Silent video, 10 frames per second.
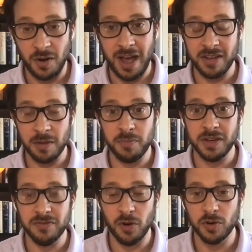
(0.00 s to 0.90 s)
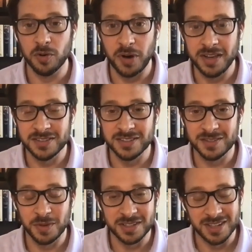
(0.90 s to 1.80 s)
having a big vocal presence
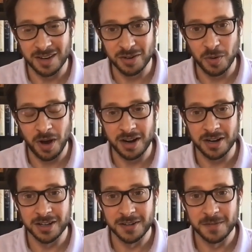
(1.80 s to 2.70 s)
when it's not required.